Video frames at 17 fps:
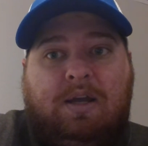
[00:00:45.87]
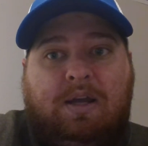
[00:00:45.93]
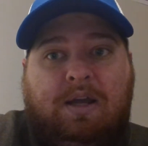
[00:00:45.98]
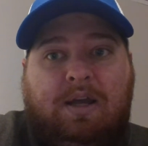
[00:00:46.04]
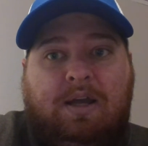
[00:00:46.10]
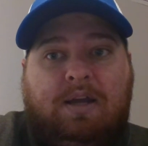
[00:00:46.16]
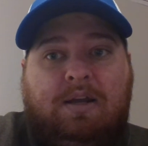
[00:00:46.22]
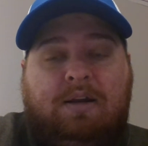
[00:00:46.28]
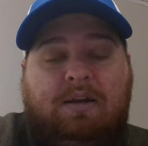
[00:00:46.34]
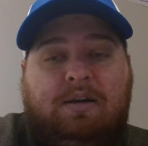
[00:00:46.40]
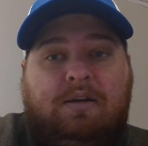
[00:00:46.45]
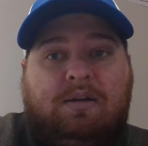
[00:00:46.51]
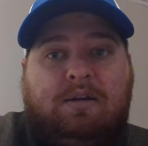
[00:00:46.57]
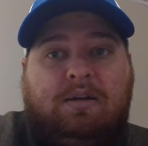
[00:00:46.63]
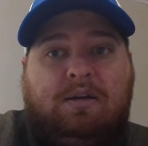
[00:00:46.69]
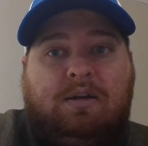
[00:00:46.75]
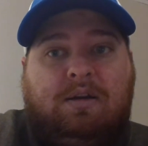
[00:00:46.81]
And
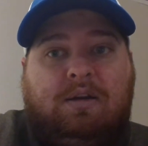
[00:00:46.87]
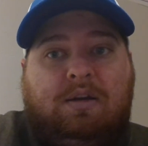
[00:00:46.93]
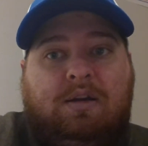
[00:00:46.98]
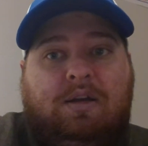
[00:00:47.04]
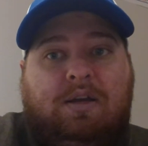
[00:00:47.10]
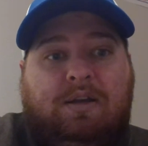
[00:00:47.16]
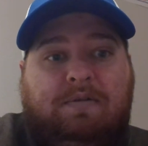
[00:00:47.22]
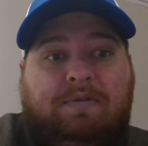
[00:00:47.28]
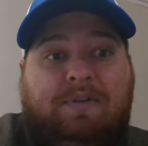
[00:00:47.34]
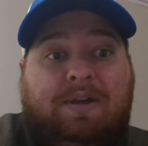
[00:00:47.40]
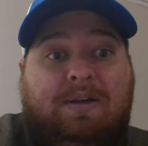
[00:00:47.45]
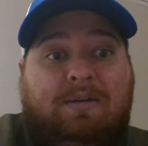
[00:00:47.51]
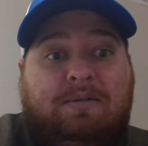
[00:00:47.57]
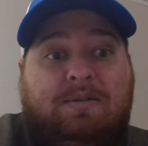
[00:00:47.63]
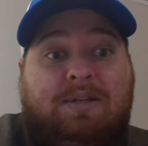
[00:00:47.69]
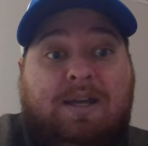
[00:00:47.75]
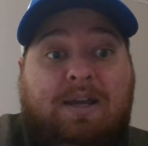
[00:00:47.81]
if they
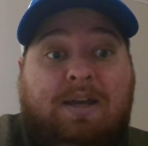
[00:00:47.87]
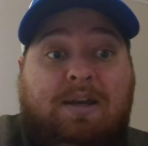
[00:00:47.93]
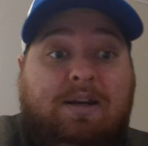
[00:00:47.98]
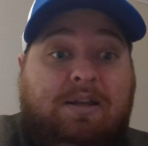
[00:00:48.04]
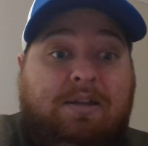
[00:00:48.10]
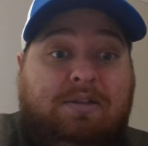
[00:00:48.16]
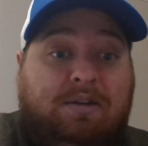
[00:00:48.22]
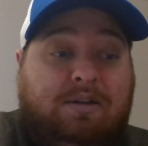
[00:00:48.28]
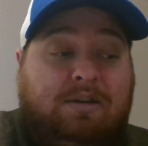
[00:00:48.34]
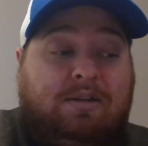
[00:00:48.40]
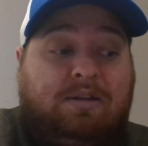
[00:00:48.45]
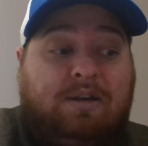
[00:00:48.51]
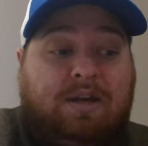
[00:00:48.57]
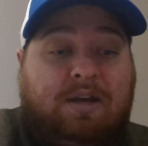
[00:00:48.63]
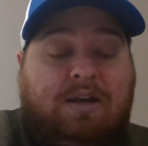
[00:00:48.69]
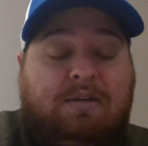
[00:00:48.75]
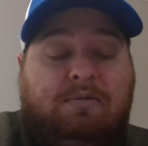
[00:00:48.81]
say anything
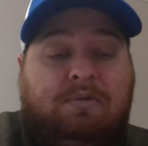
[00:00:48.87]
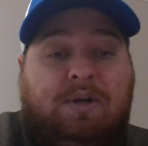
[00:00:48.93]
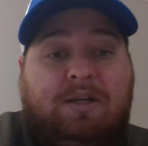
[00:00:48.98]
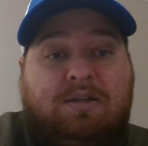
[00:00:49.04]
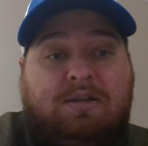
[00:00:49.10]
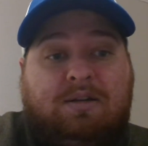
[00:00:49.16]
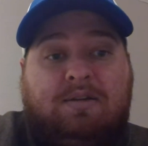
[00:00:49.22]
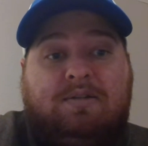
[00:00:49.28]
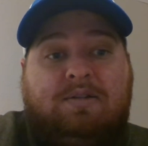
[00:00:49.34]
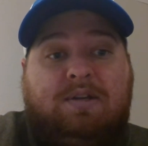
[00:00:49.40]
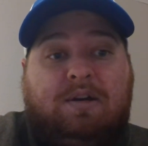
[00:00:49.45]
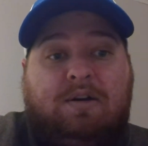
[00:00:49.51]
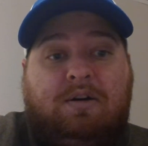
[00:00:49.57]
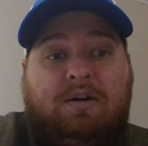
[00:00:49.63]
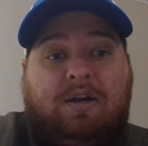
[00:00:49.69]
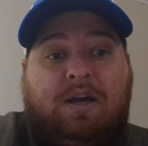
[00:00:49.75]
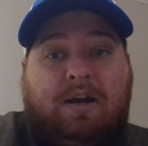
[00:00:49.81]
that is
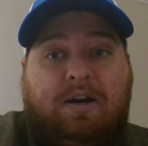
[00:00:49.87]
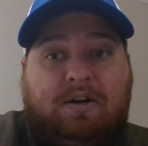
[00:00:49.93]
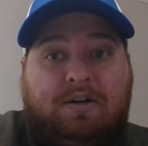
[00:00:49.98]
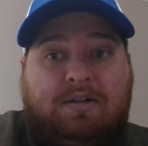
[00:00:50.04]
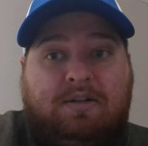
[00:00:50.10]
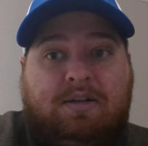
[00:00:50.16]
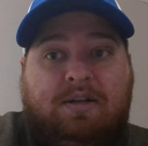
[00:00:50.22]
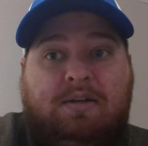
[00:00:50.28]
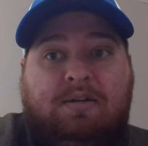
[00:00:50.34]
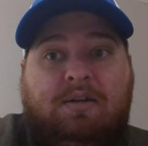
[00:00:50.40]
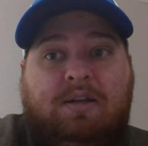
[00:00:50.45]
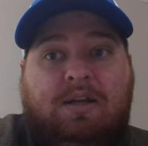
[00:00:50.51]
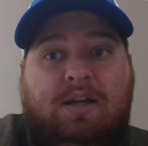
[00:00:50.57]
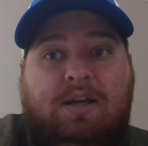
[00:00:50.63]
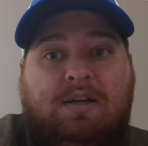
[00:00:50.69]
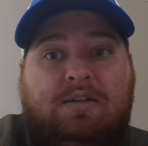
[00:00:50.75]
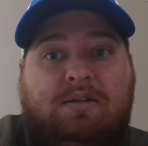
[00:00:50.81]
considered a heresy,
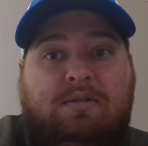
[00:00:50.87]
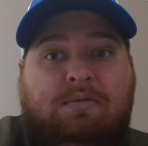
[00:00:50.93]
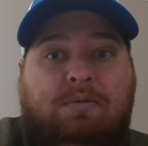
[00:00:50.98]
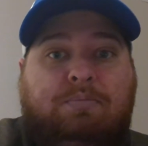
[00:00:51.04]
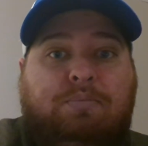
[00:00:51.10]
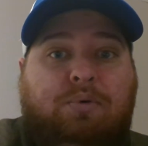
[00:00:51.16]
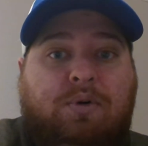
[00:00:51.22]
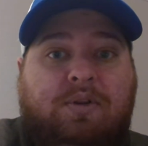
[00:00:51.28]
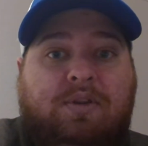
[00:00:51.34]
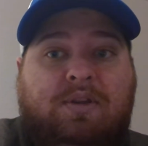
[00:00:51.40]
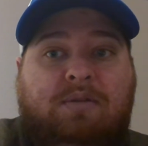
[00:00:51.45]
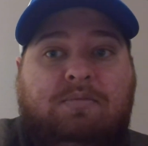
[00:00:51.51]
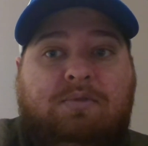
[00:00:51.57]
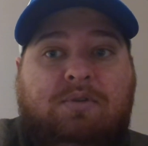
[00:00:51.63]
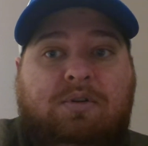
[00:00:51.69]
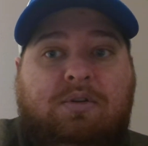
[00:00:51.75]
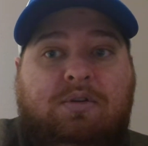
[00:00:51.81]
he has to report them
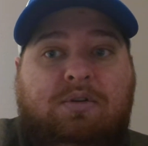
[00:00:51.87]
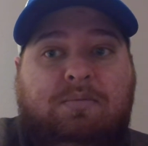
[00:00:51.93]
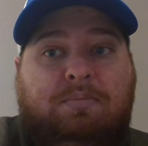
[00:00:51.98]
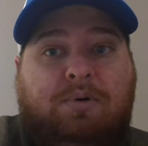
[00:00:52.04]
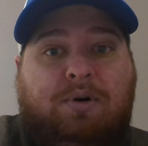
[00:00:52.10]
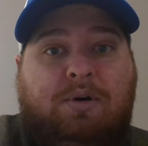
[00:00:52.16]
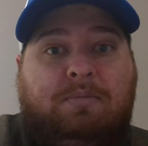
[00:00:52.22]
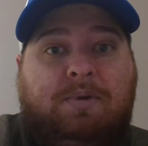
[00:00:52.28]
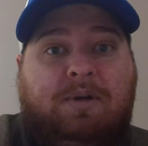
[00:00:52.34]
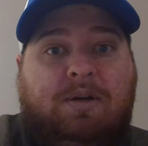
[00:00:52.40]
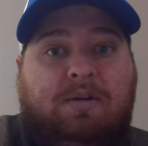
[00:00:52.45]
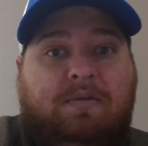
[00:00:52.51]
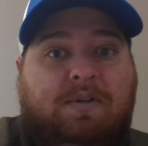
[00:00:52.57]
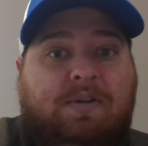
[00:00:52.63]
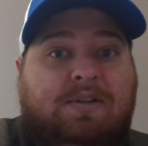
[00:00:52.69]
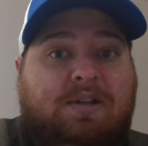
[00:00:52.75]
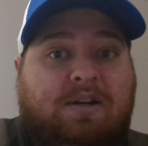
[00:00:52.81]
to the Department of
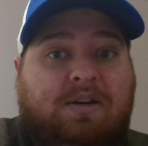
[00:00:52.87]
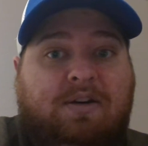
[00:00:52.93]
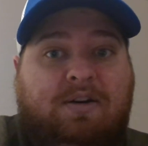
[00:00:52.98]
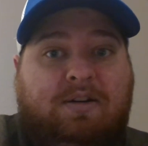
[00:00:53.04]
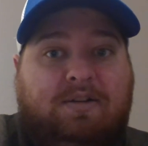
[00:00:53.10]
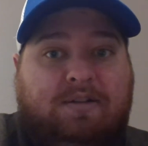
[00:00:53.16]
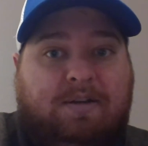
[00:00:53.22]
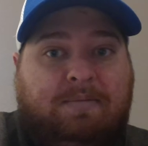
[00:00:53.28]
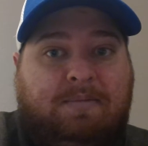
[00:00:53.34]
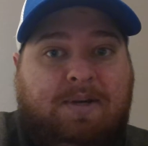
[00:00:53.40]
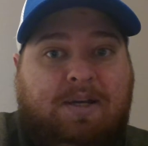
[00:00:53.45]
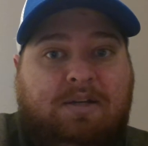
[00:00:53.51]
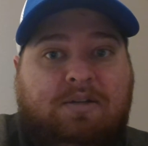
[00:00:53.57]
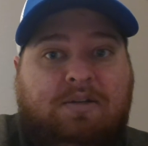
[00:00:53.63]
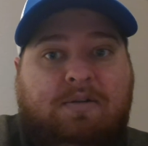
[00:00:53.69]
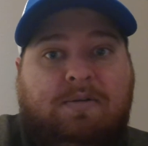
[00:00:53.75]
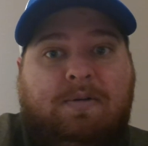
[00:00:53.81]
Interior
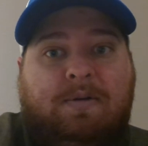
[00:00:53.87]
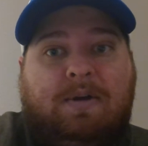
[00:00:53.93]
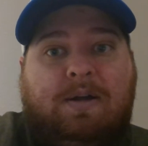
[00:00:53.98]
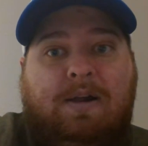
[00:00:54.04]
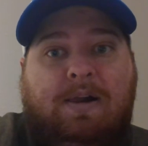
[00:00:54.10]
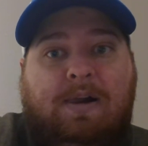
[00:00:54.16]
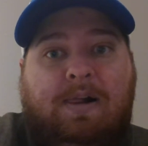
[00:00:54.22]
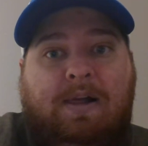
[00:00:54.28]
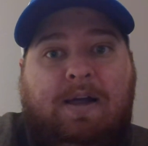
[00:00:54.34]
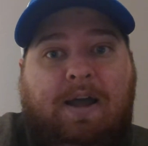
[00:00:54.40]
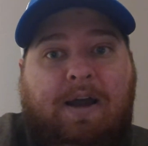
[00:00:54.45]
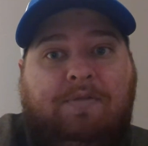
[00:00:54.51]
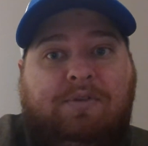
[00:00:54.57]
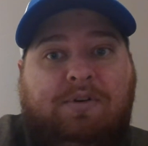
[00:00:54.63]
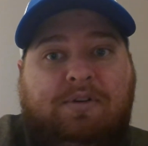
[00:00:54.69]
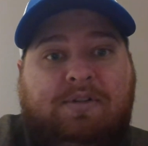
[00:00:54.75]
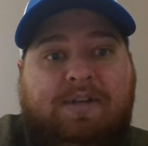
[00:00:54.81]
Examination.
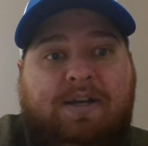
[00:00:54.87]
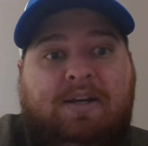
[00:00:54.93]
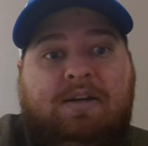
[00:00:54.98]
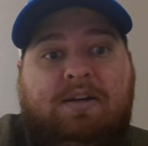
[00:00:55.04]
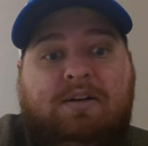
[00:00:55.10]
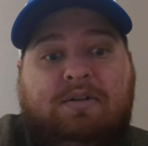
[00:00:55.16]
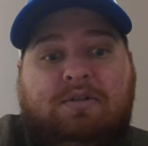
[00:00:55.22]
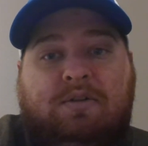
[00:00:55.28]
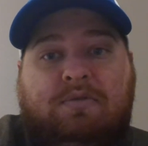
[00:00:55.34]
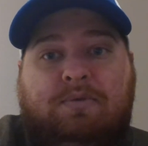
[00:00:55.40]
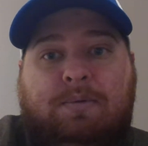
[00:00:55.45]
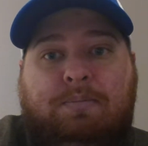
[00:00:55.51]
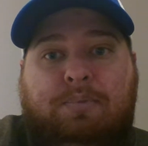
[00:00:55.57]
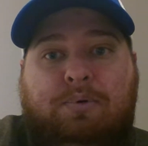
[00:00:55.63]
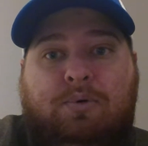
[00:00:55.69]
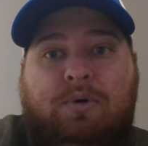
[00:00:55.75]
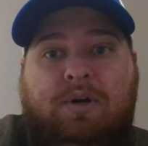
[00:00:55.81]
After 10 years of
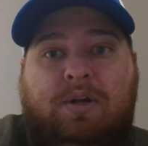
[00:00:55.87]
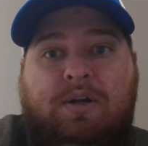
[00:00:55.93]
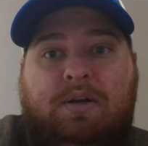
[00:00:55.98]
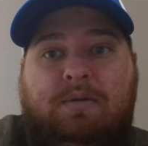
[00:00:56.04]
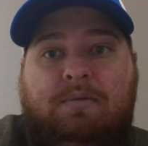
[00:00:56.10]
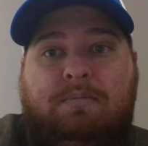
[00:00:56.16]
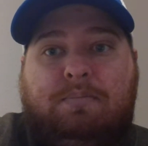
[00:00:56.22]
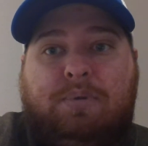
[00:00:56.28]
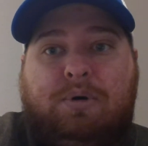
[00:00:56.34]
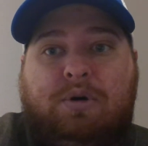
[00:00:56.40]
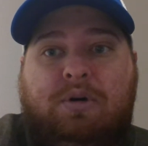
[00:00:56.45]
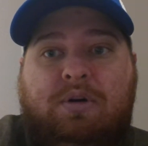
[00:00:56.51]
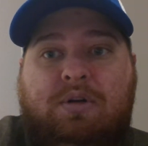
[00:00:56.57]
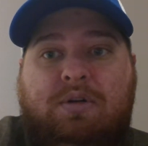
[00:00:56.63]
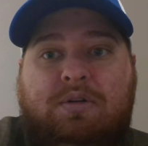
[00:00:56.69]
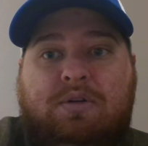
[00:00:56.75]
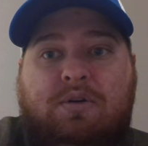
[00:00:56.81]
reporting, Burden
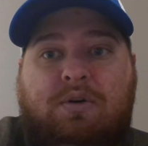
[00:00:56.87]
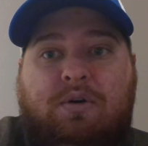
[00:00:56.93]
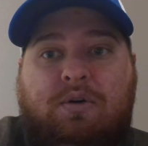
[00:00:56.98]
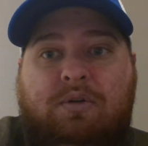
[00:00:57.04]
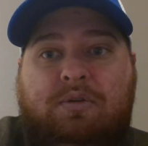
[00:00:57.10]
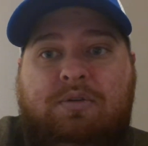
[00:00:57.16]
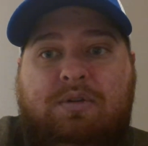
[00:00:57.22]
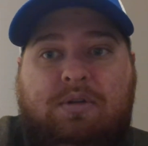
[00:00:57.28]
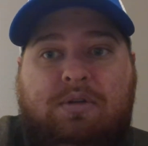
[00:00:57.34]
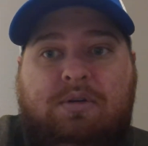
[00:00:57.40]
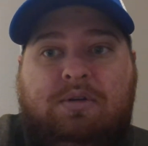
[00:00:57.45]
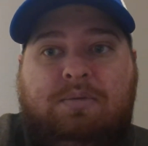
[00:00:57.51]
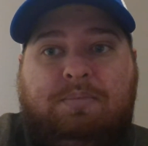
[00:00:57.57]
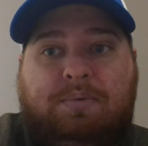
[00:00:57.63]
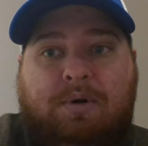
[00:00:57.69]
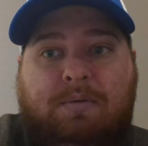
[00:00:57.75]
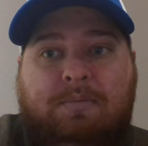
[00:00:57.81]
is called to the
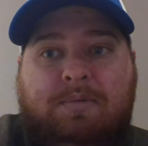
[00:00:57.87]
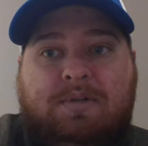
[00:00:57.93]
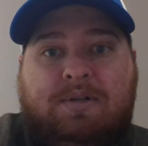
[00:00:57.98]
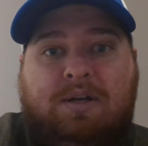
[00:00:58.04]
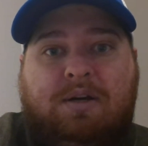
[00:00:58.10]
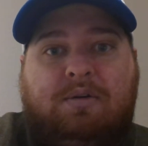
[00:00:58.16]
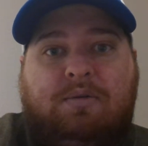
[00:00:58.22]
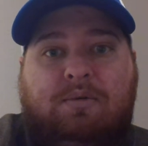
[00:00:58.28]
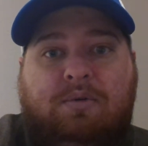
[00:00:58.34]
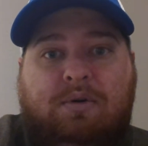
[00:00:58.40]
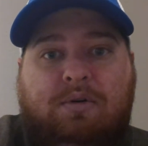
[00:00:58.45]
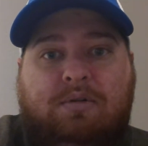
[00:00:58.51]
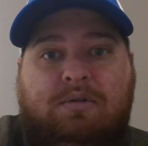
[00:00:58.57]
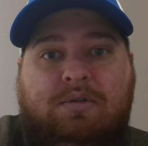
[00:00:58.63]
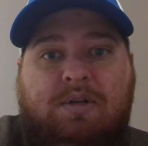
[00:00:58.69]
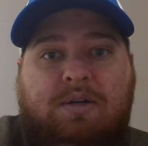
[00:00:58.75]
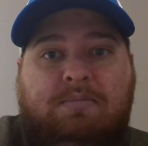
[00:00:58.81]
department's
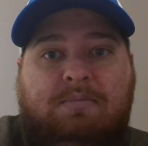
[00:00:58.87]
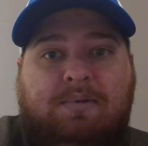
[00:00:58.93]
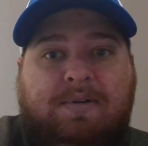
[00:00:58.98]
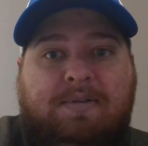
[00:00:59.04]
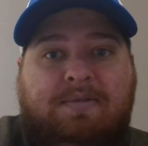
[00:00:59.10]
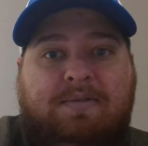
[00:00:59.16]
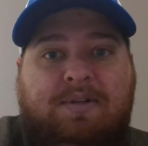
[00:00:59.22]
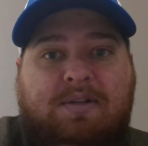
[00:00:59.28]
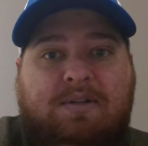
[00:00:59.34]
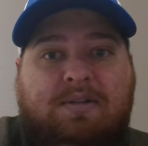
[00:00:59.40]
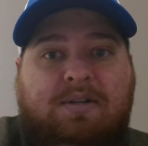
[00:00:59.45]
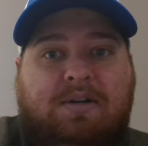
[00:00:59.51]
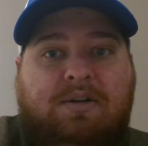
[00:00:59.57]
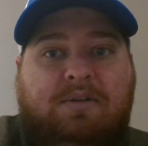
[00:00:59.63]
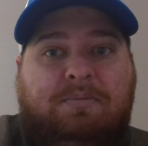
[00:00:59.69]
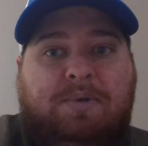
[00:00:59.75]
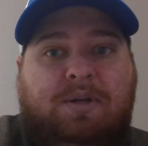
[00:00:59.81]
headquarters and believes he is
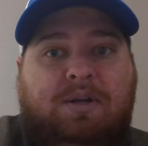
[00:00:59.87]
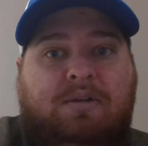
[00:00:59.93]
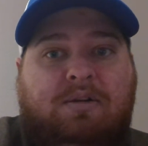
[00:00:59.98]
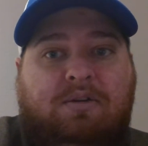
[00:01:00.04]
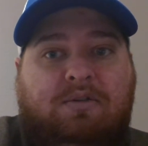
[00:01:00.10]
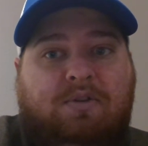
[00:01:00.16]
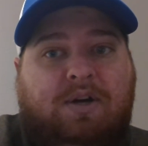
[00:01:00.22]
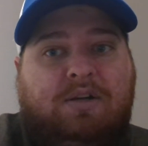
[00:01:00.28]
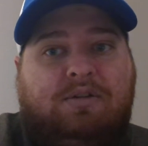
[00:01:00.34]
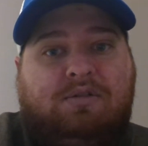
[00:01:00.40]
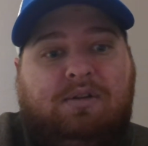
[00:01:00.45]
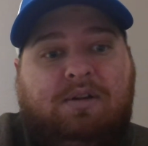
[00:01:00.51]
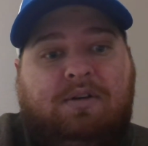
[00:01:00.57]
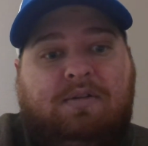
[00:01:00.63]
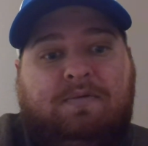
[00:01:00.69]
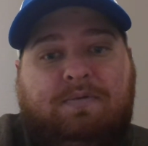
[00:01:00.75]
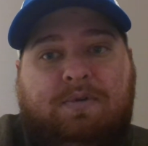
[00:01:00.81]
there to be
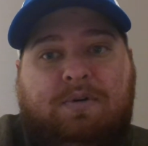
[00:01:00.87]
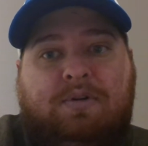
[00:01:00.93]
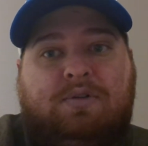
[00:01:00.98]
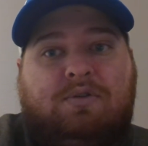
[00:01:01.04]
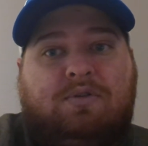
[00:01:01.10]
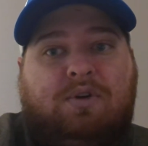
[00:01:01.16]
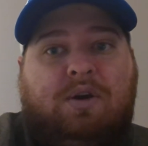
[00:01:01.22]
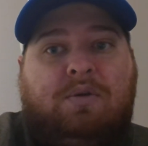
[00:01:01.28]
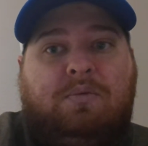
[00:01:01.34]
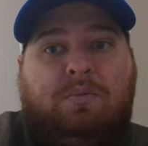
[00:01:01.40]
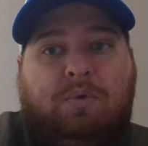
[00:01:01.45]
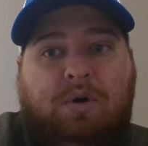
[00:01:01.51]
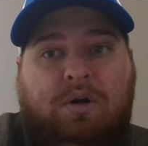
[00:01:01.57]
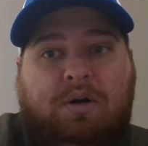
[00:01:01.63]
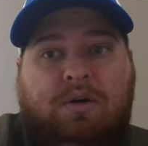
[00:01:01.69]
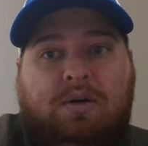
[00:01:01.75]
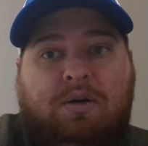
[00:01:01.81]
congratulated for his great work.